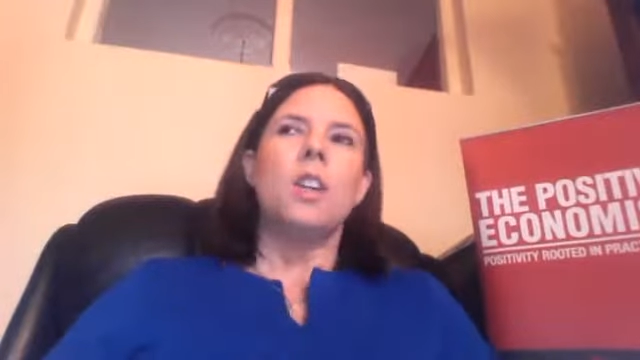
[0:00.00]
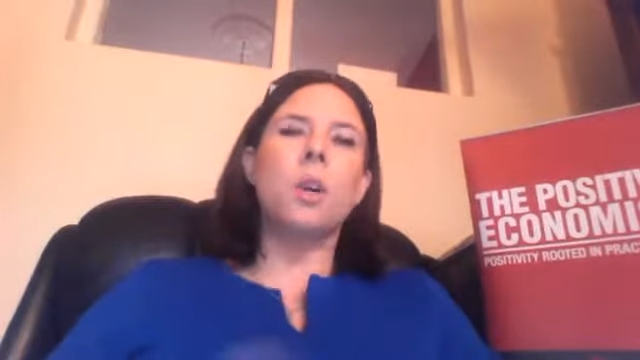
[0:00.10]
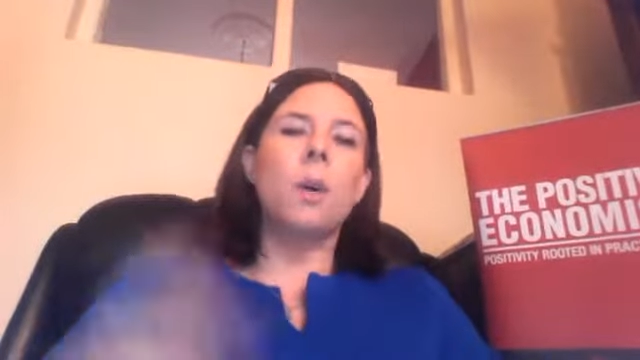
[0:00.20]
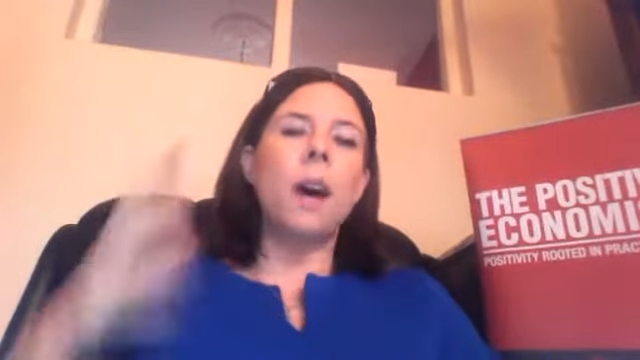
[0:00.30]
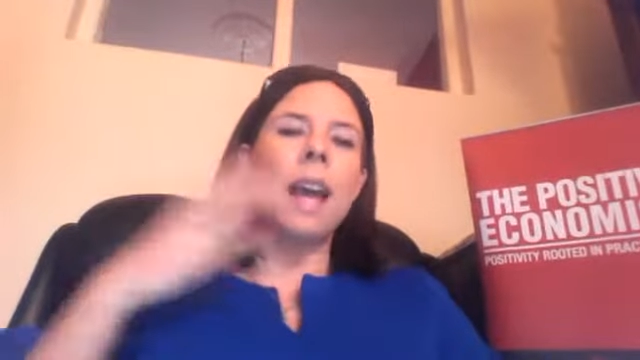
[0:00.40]

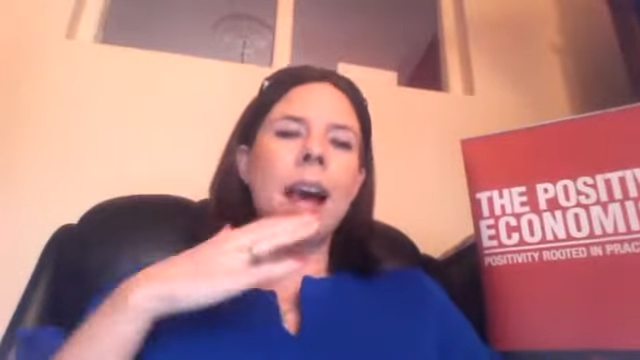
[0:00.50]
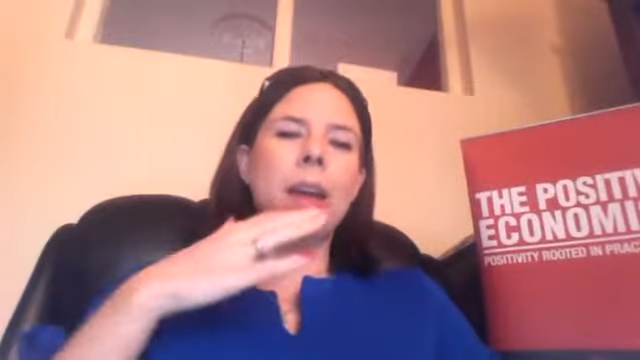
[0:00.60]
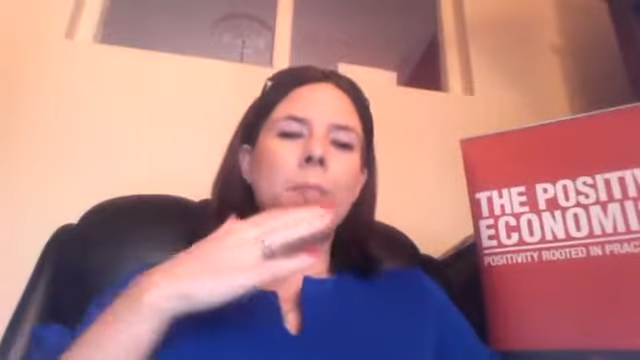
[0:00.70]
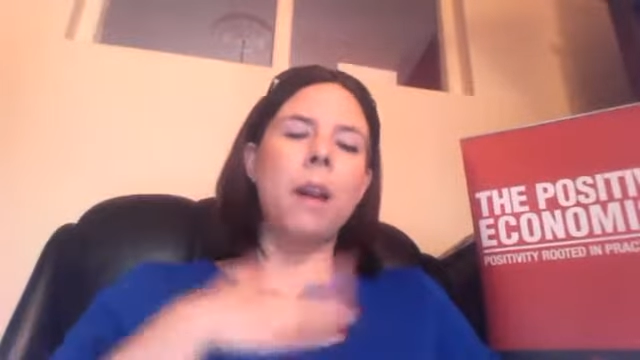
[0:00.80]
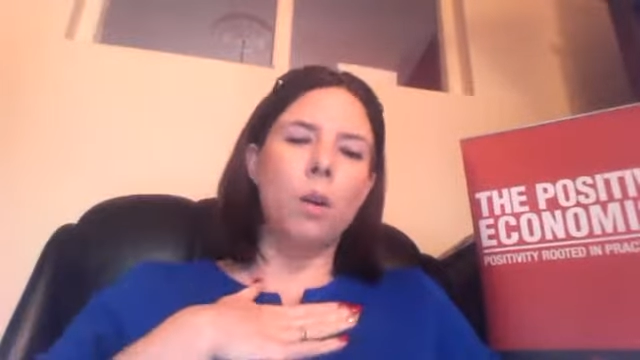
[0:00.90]
So I
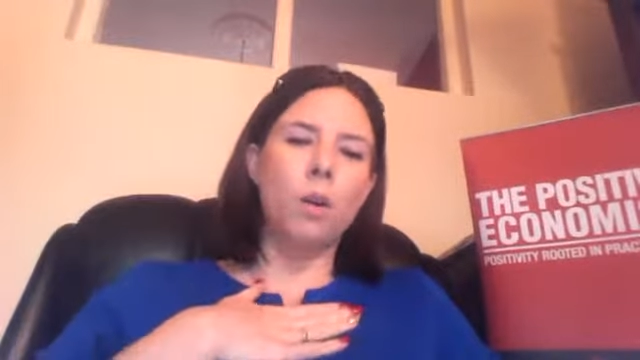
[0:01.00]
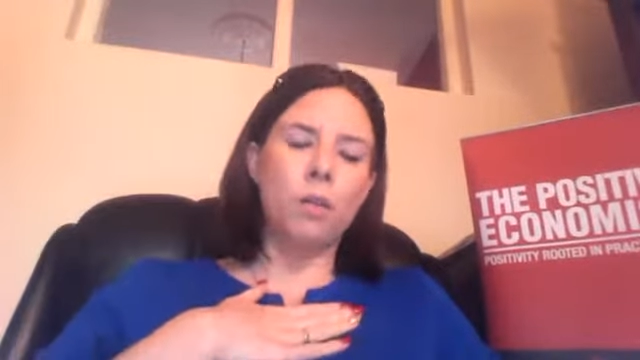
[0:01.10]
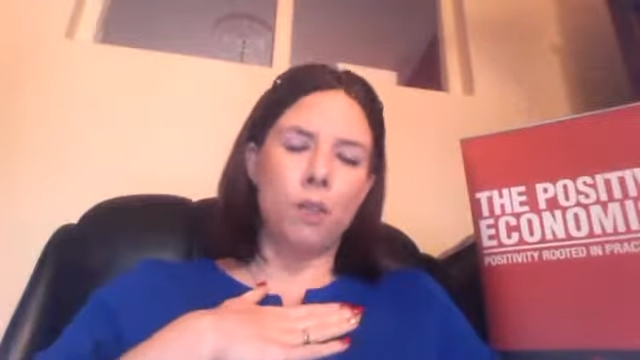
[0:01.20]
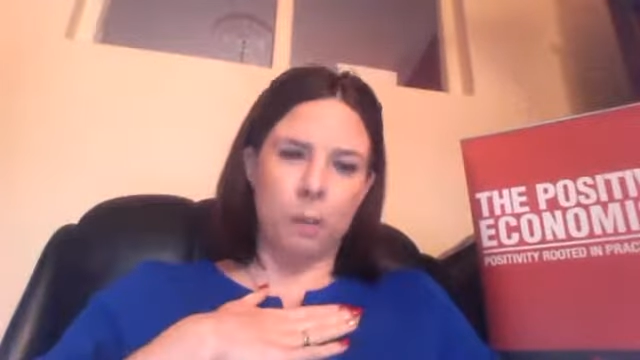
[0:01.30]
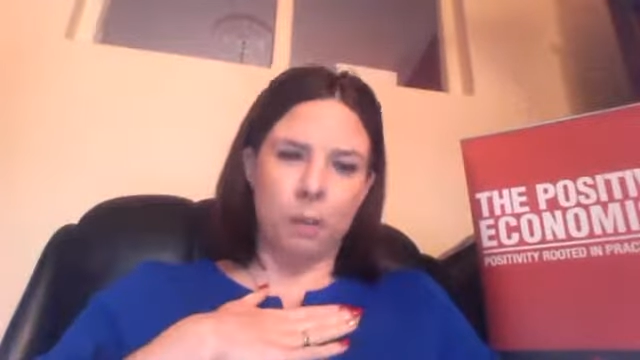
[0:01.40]
had my
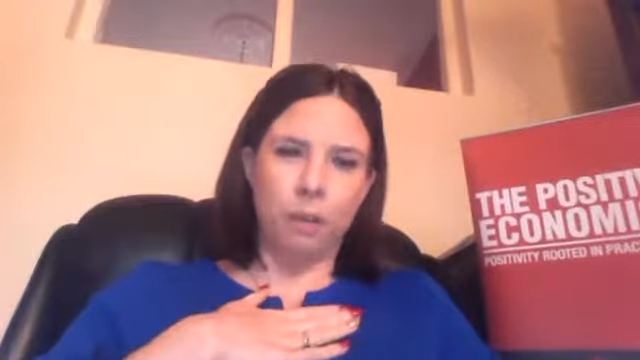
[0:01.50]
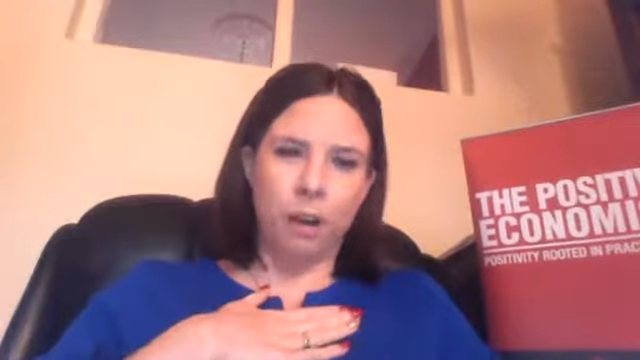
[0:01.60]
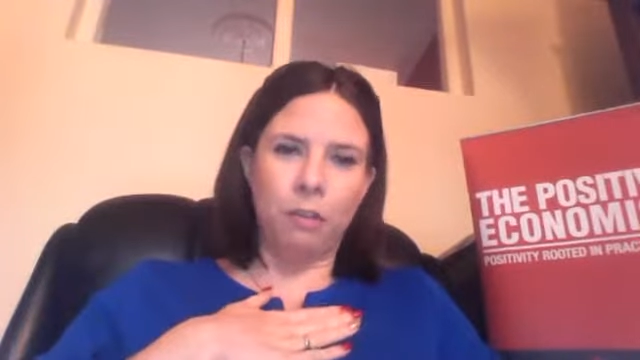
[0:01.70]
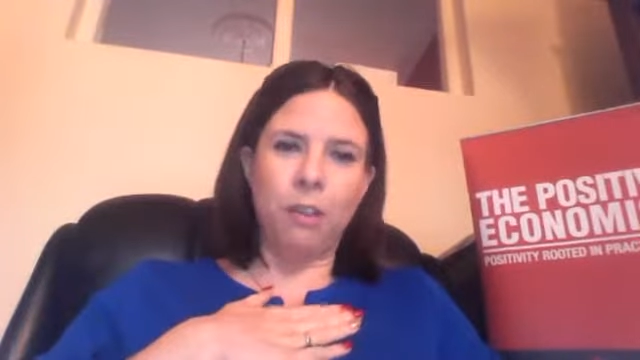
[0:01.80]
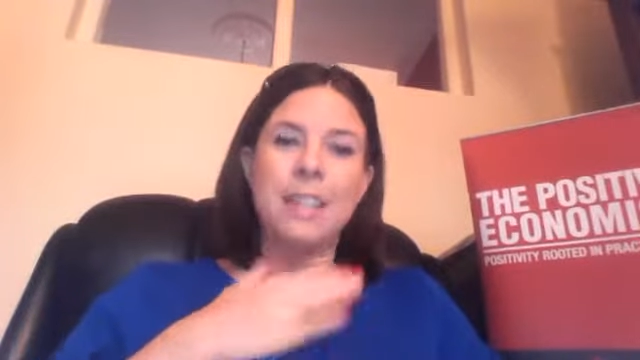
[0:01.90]
own frame of
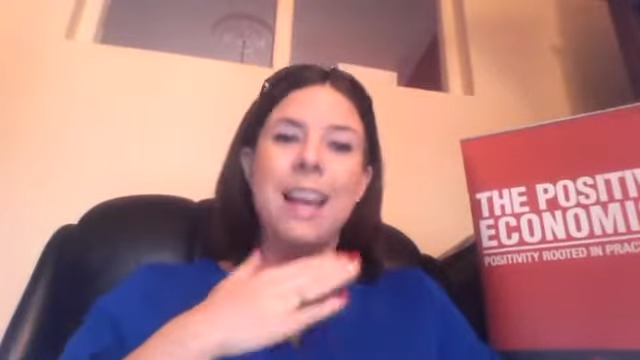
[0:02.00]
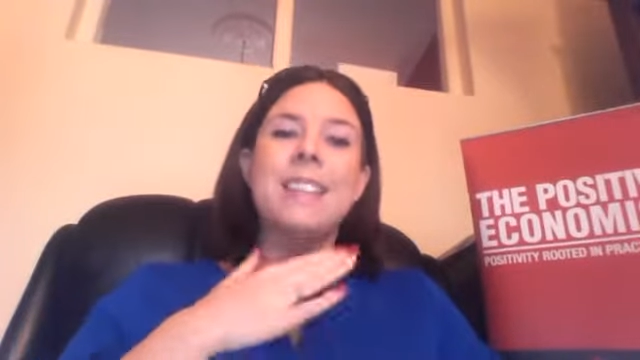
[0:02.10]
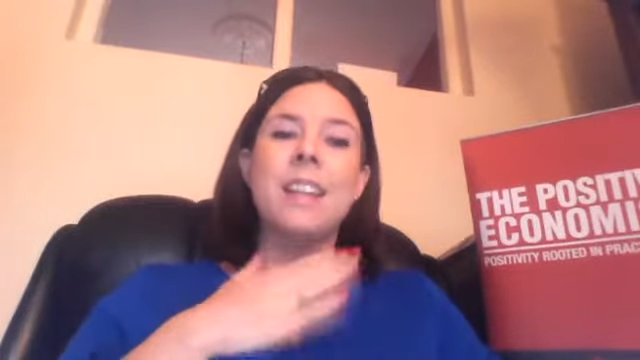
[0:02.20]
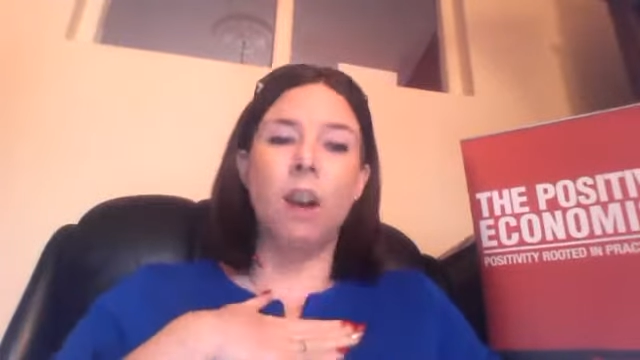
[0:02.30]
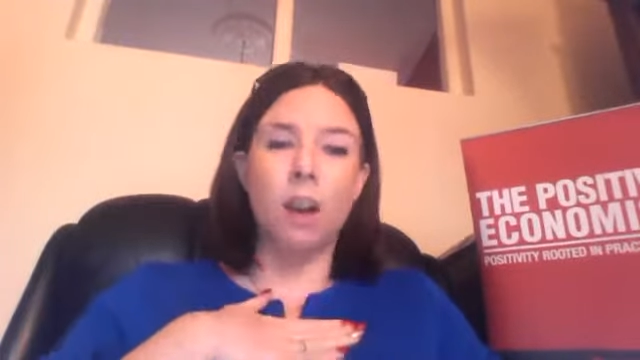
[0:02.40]
reference
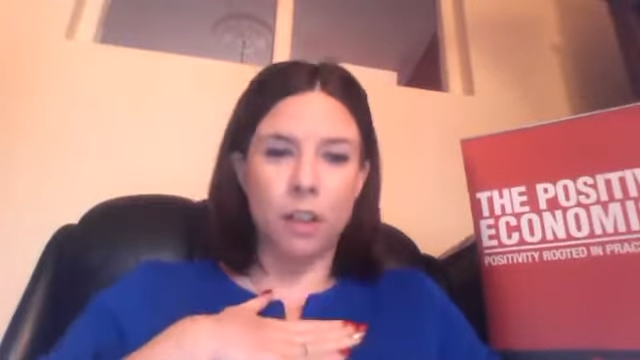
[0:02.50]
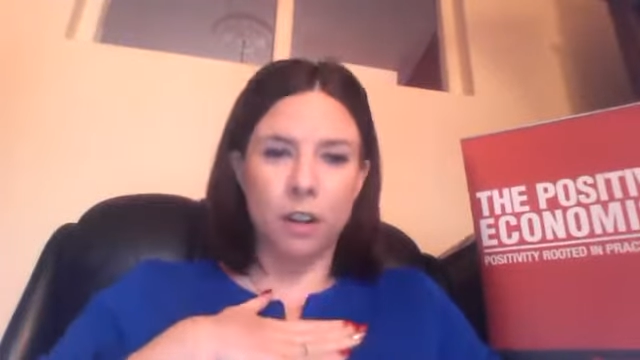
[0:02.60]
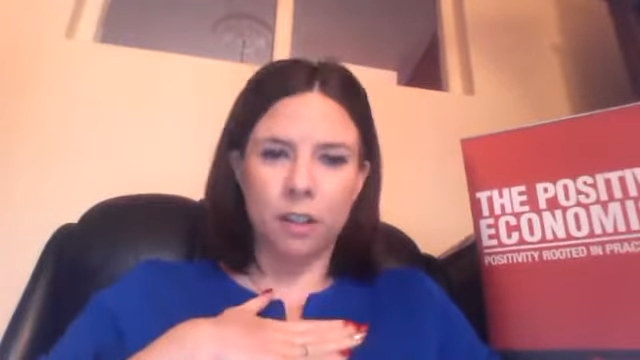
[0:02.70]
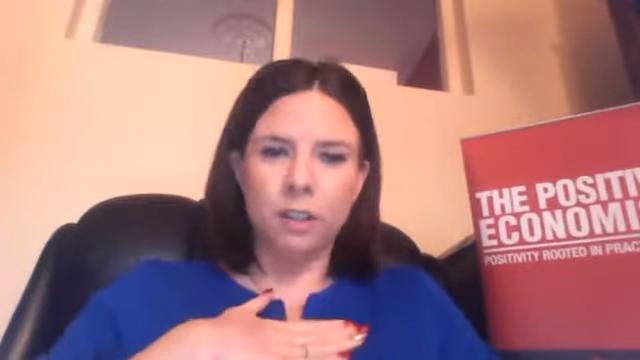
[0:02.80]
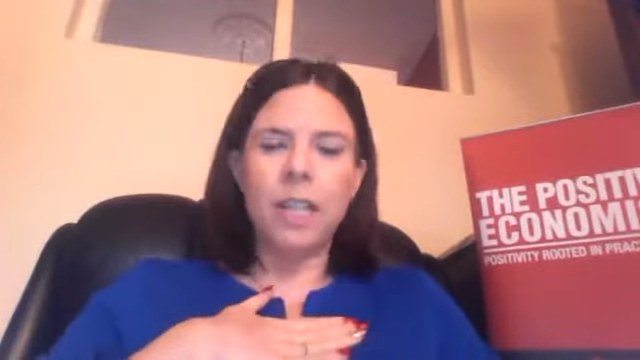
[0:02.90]
as an
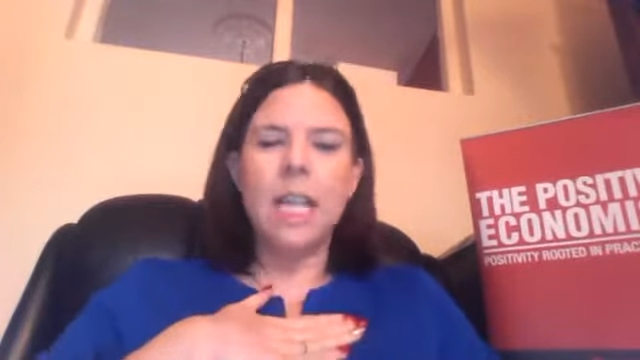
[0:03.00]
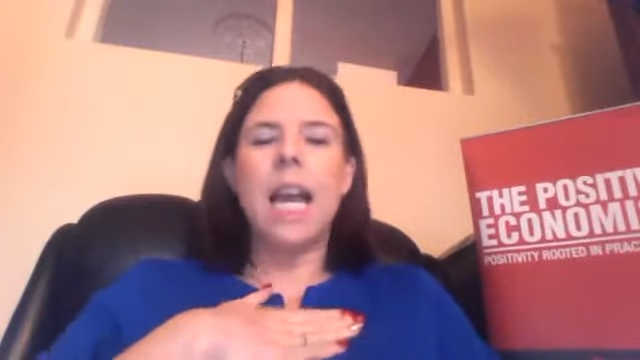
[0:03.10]
author